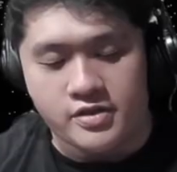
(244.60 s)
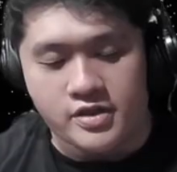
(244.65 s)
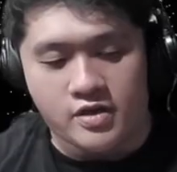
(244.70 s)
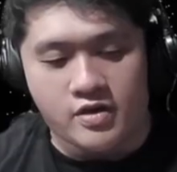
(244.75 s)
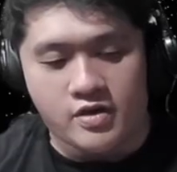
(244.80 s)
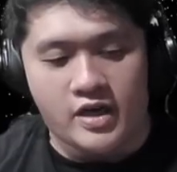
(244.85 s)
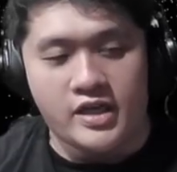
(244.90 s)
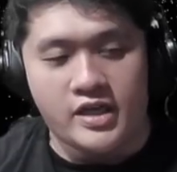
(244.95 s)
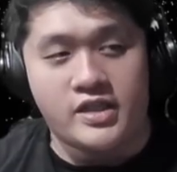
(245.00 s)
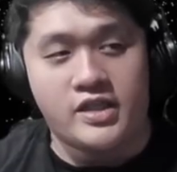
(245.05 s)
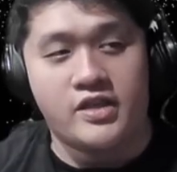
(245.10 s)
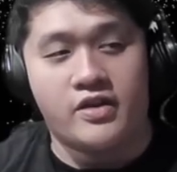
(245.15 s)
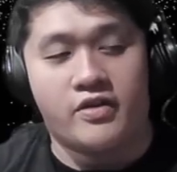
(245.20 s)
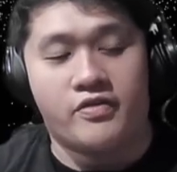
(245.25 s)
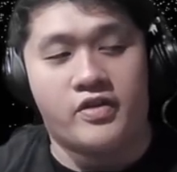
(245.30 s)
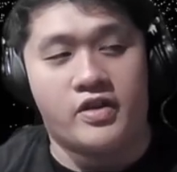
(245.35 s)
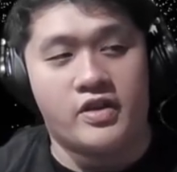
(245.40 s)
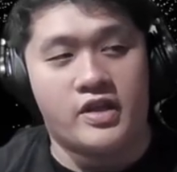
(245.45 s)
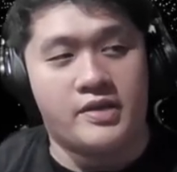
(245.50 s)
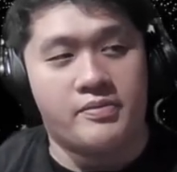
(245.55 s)
the quality of
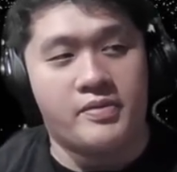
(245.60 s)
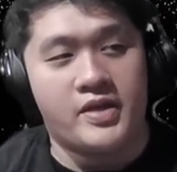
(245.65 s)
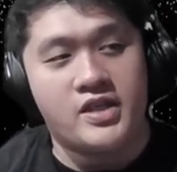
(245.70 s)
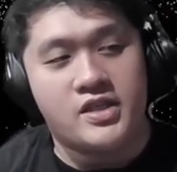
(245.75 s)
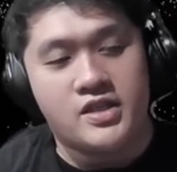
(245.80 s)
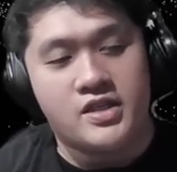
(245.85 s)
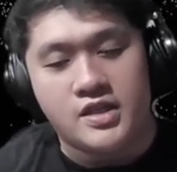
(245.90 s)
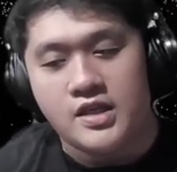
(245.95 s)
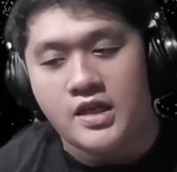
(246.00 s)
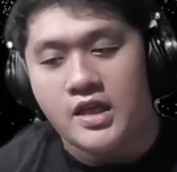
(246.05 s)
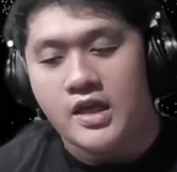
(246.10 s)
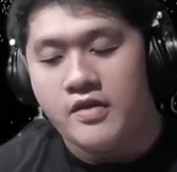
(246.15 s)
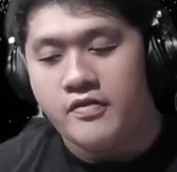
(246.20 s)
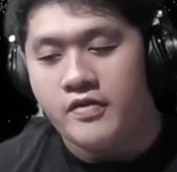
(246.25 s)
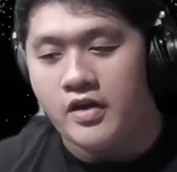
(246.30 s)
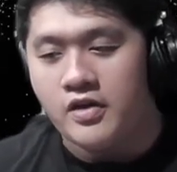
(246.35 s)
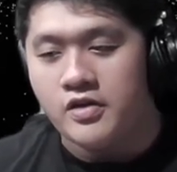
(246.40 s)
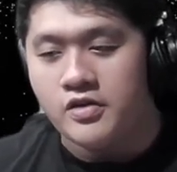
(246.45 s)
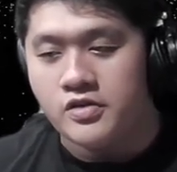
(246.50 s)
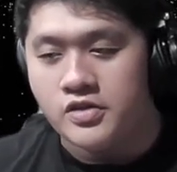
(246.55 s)
the image
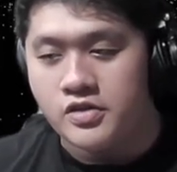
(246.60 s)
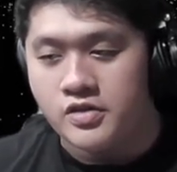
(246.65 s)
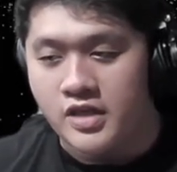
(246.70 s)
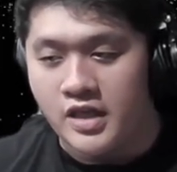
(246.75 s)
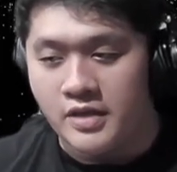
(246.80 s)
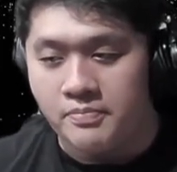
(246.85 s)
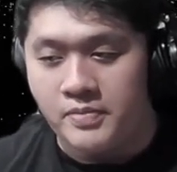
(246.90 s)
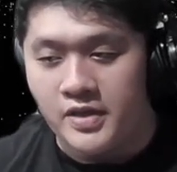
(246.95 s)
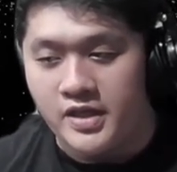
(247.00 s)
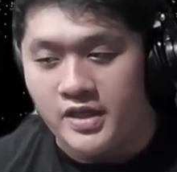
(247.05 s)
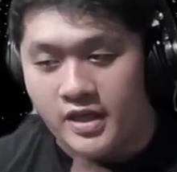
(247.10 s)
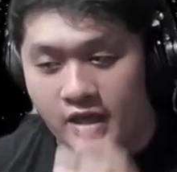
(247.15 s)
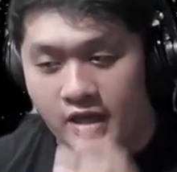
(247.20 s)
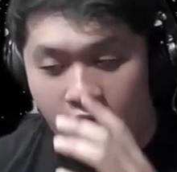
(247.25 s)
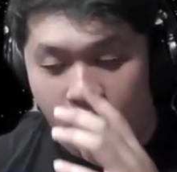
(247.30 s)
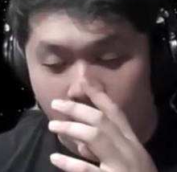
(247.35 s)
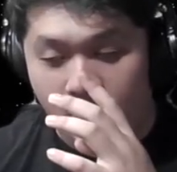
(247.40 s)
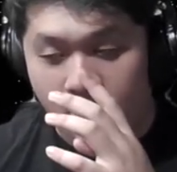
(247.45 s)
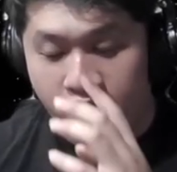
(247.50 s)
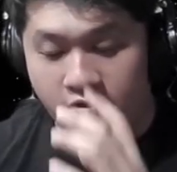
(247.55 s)
while also keeping
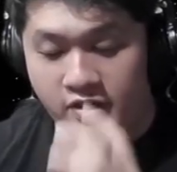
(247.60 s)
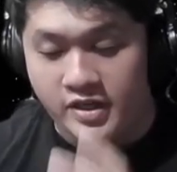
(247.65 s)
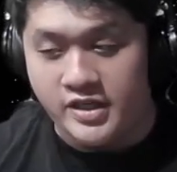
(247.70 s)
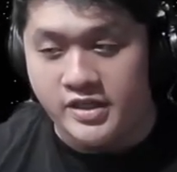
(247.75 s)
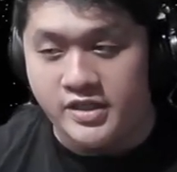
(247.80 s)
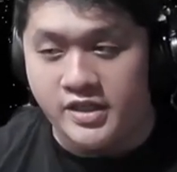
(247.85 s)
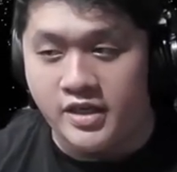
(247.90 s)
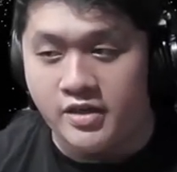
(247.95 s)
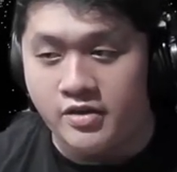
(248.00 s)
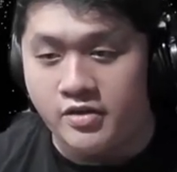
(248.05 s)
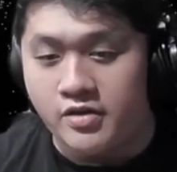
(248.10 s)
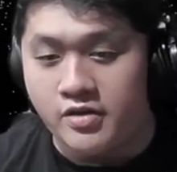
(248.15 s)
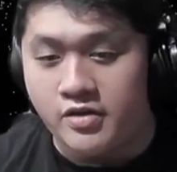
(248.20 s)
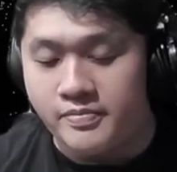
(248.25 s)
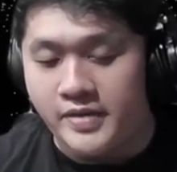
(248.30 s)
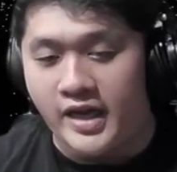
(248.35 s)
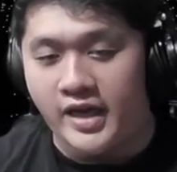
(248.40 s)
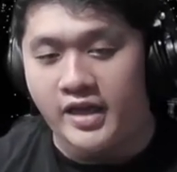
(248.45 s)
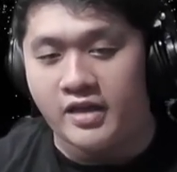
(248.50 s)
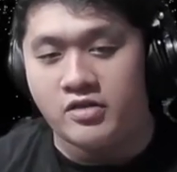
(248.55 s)
a realistic look
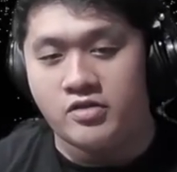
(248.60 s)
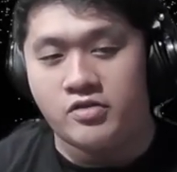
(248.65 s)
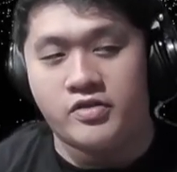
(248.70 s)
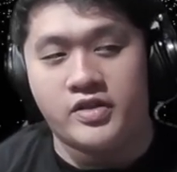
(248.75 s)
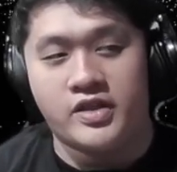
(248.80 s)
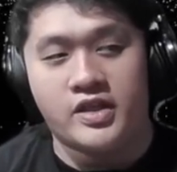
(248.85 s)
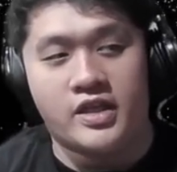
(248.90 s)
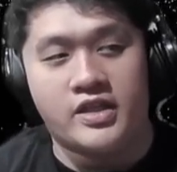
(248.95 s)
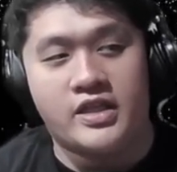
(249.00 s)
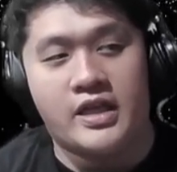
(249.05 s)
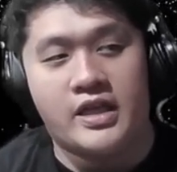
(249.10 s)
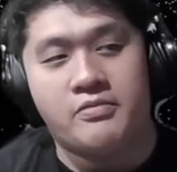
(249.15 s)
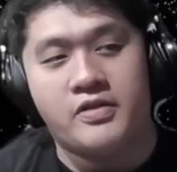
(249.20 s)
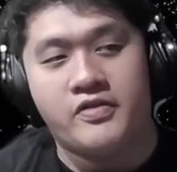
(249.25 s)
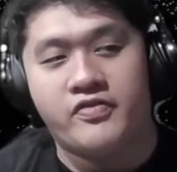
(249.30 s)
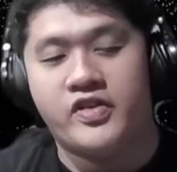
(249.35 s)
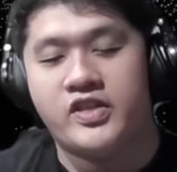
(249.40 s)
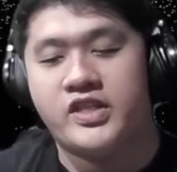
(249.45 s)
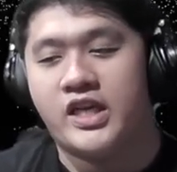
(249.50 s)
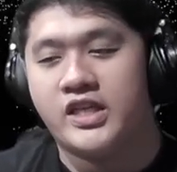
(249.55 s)
by doing
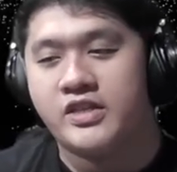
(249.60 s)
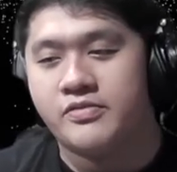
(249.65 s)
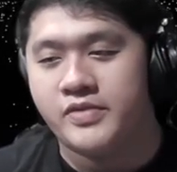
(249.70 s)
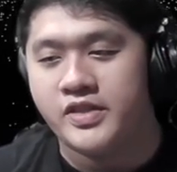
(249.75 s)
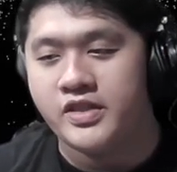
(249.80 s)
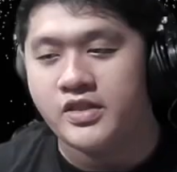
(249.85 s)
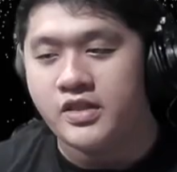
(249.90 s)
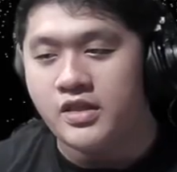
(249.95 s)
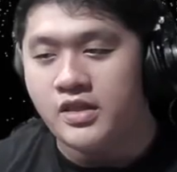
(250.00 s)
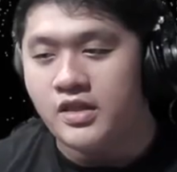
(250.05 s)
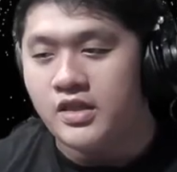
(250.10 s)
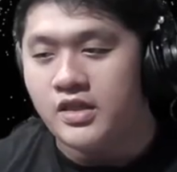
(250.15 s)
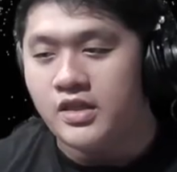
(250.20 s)
adaptive adjustment.